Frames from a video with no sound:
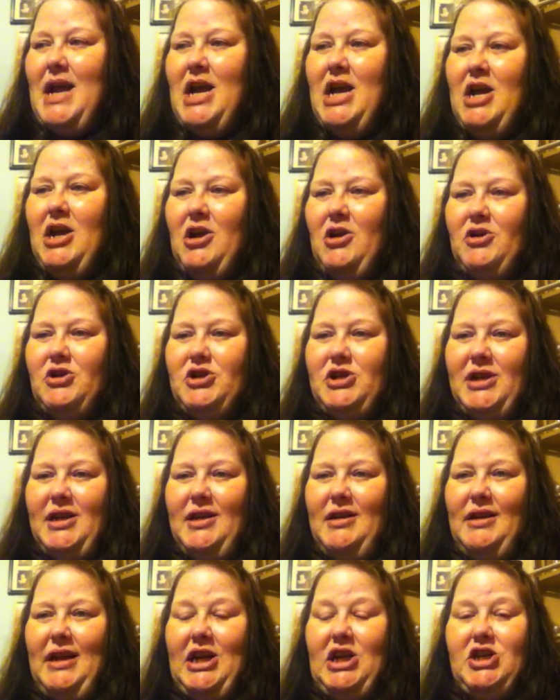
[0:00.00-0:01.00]

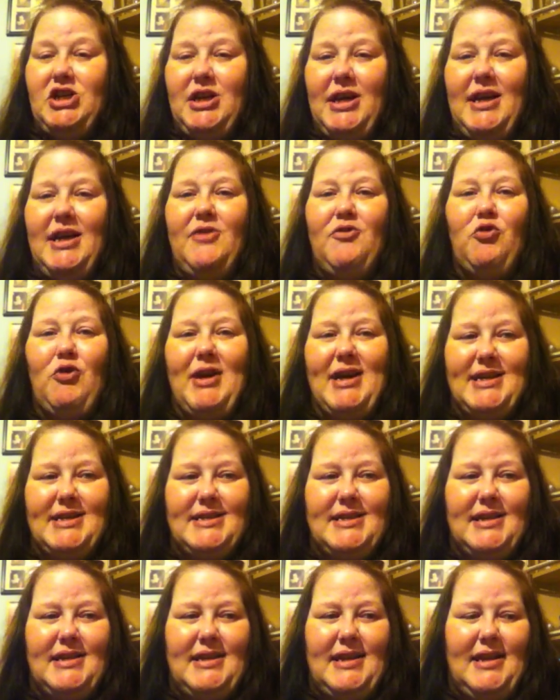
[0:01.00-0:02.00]
She had
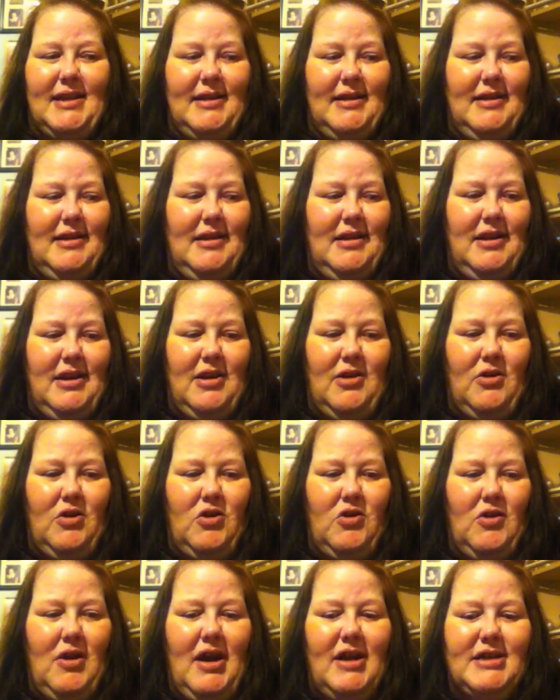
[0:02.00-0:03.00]
phrased it that
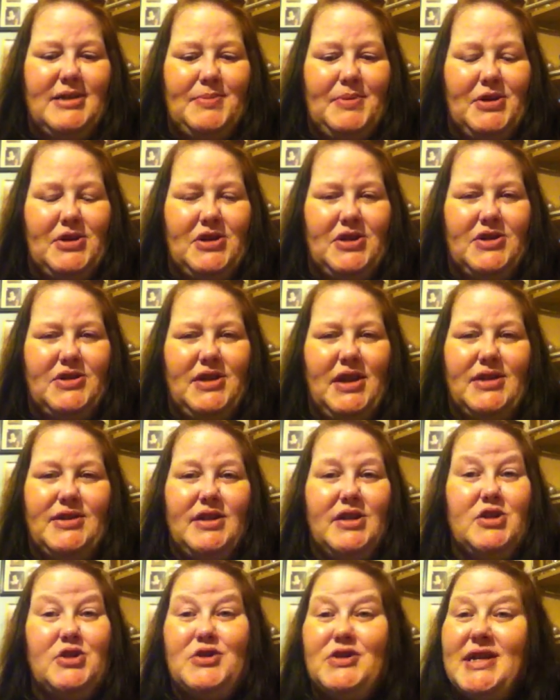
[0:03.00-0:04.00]
her husband just
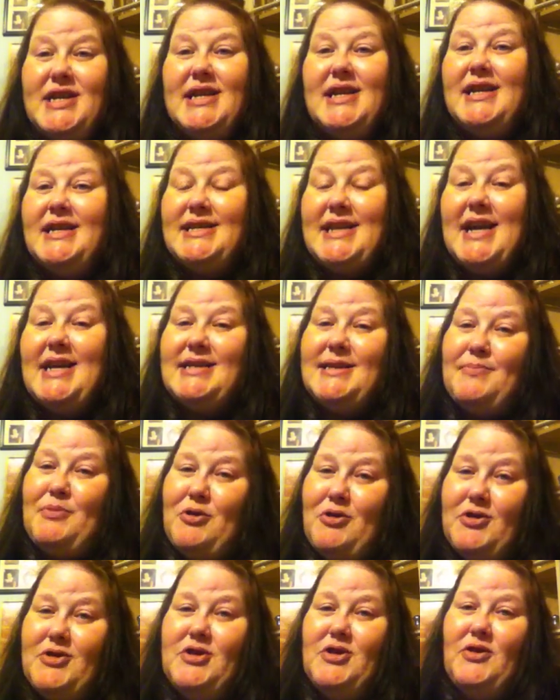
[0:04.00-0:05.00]
doesn't understand. He takes it
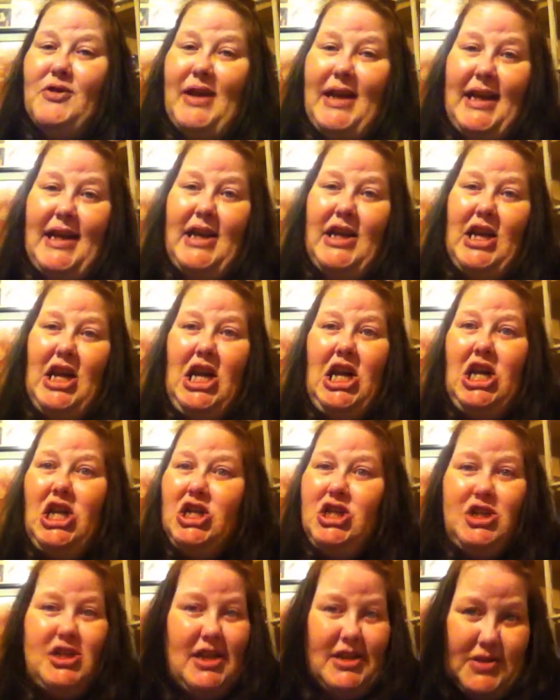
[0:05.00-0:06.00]
personal, like
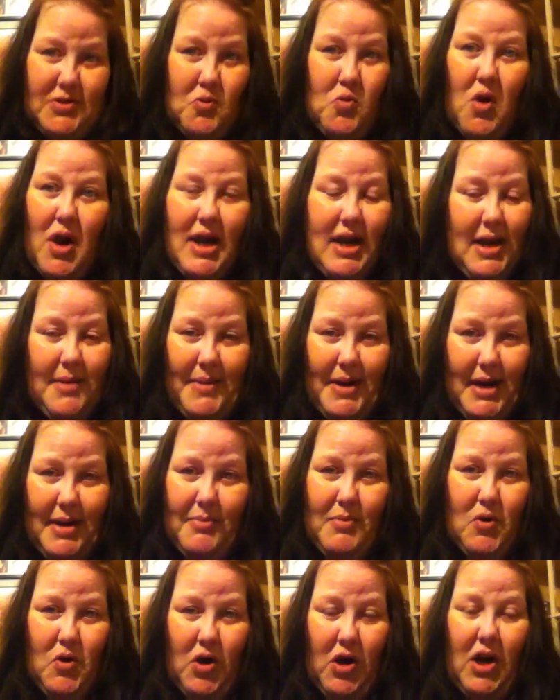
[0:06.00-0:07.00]
she doesn't want him
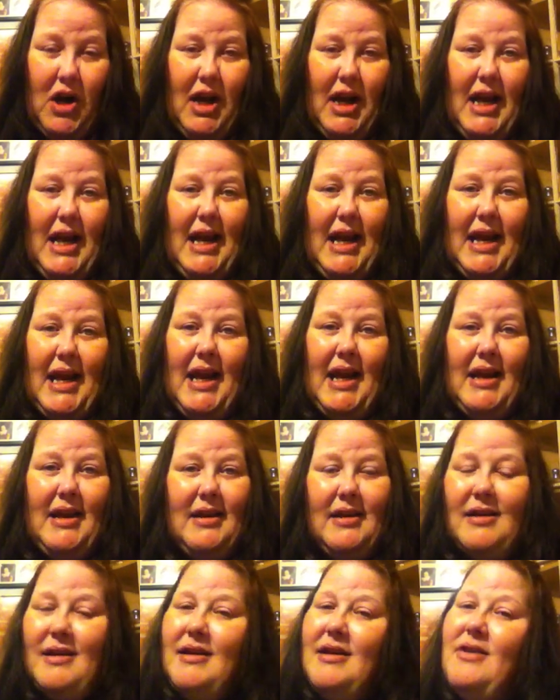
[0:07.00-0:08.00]
anymore,
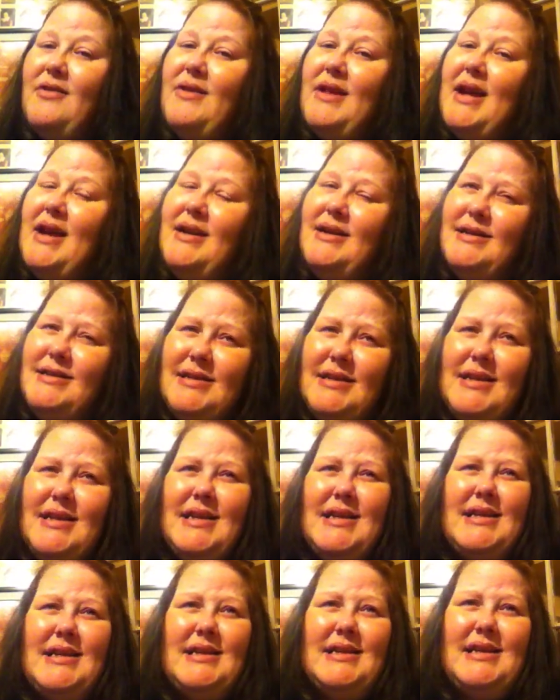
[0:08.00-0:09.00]
and
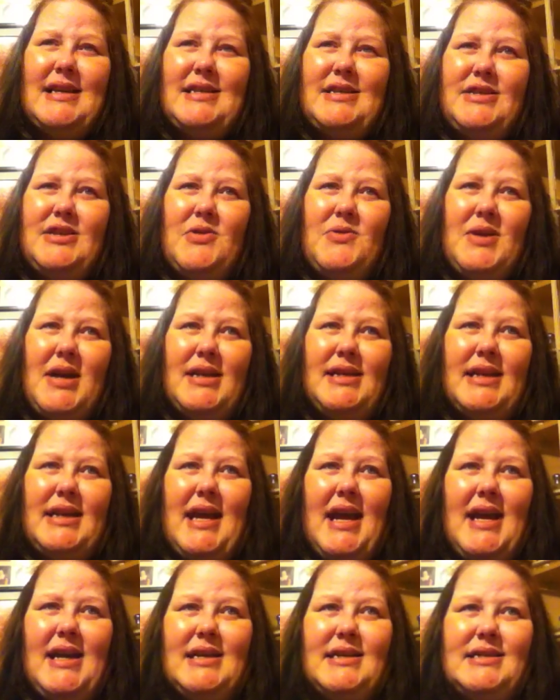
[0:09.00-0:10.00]
that's so not the
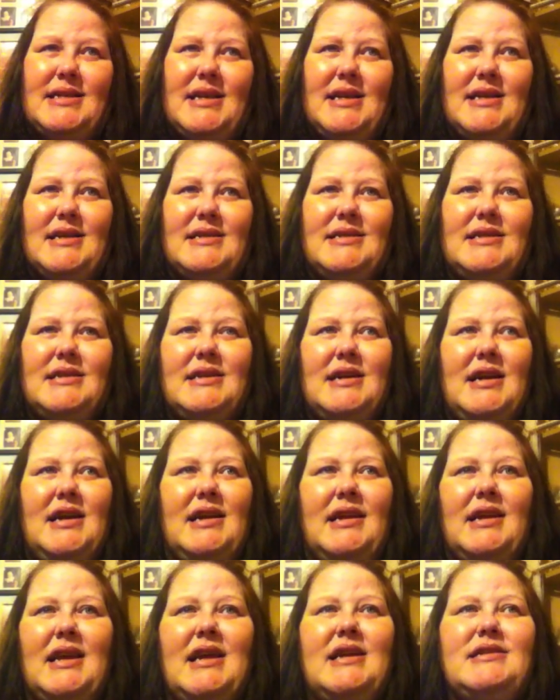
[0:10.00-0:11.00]
case. And
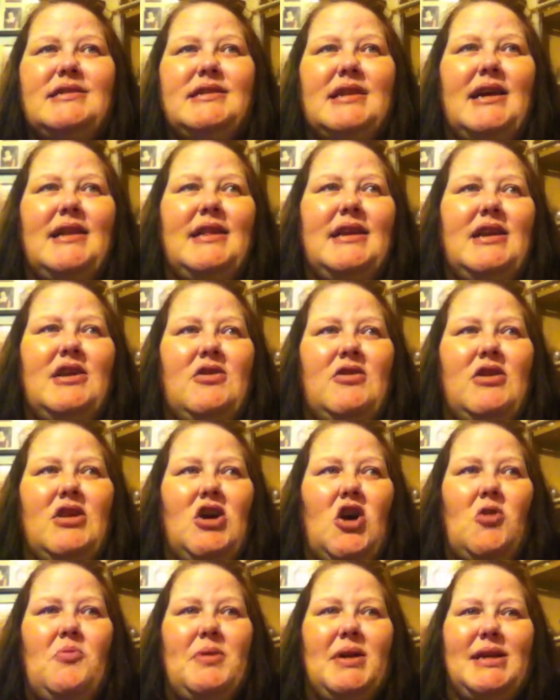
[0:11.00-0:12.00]
unless, I think, you can
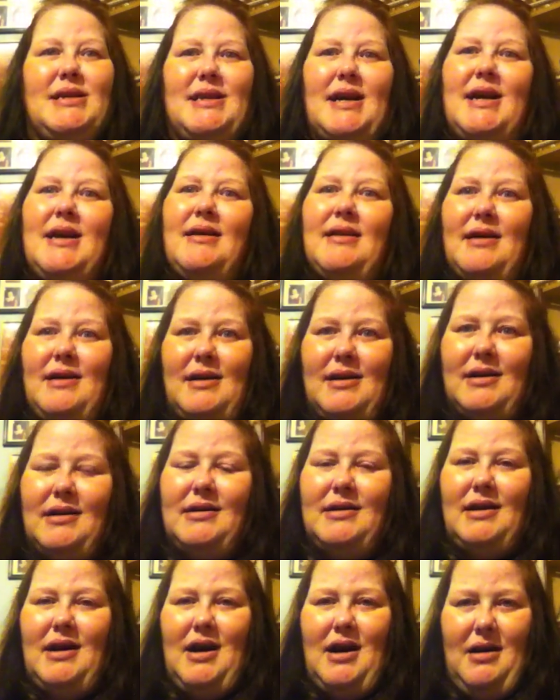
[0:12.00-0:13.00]
open a
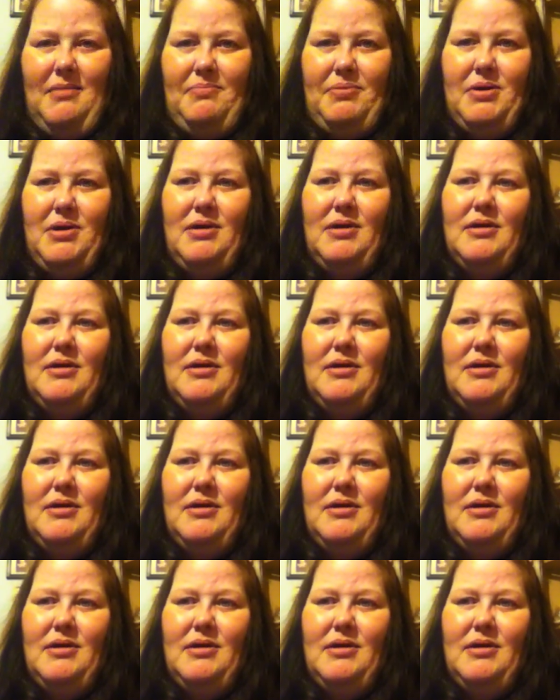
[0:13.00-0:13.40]
dialogue up